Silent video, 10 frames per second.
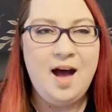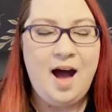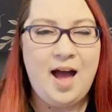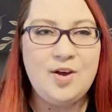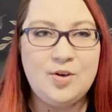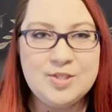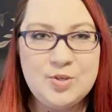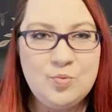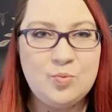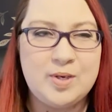I also
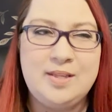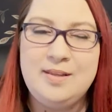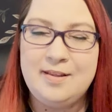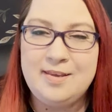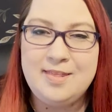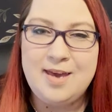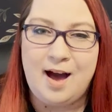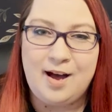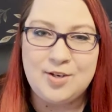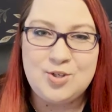really like the
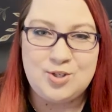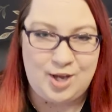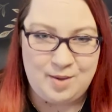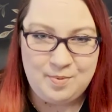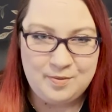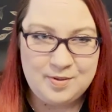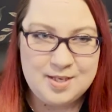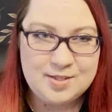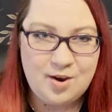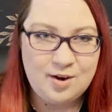odd shape of
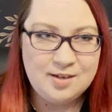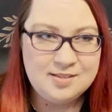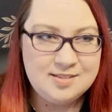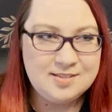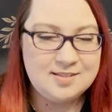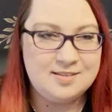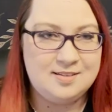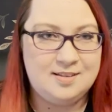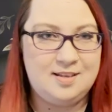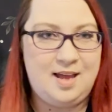these cards.
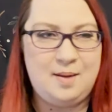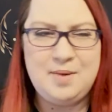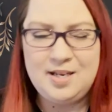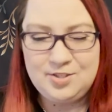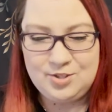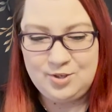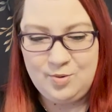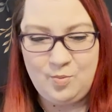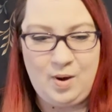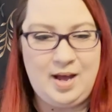I'm not sure
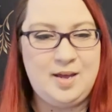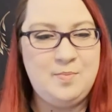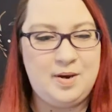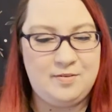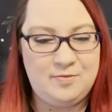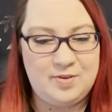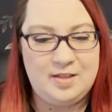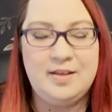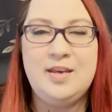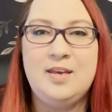why, but I feel
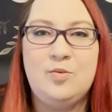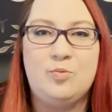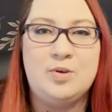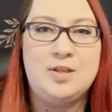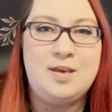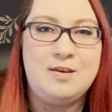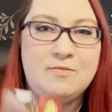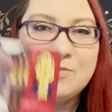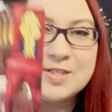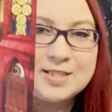like it really
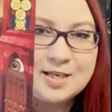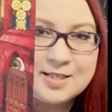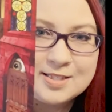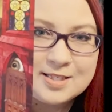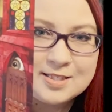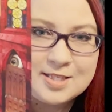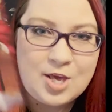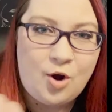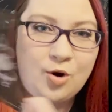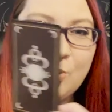emphasizes the
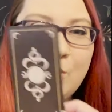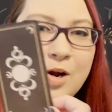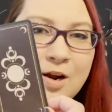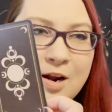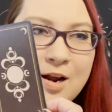artwork.